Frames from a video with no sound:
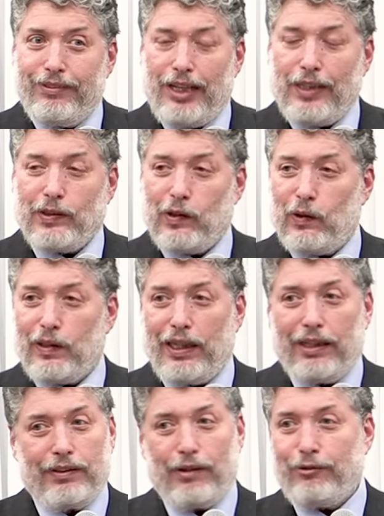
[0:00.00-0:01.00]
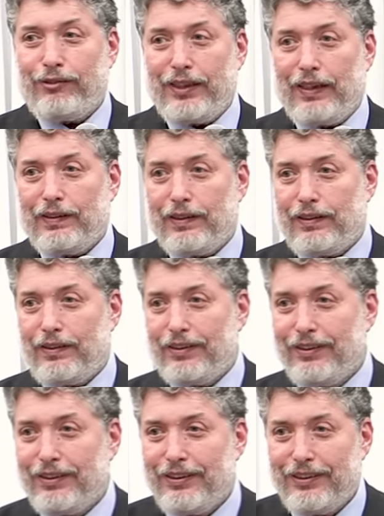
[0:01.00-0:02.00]
I said, okay, I'll never forget this.
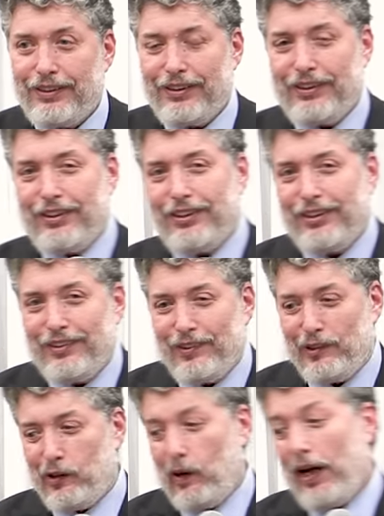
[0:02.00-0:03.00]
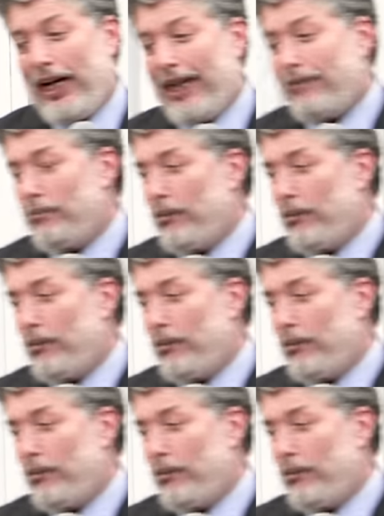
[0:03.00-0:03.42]
So I had